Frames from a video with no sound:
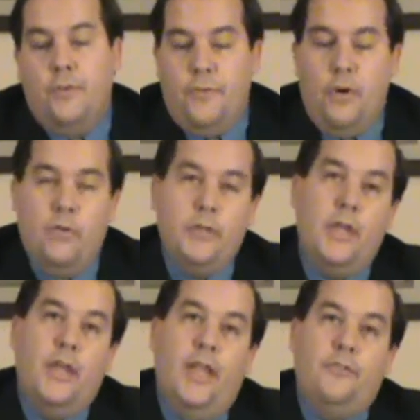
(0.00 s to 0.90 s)
Folks,
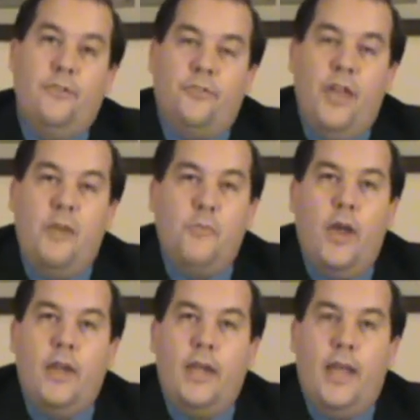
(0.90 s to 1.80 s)
it's the same
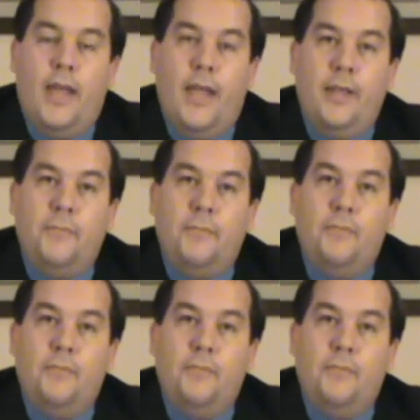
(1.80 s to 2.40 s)
way today.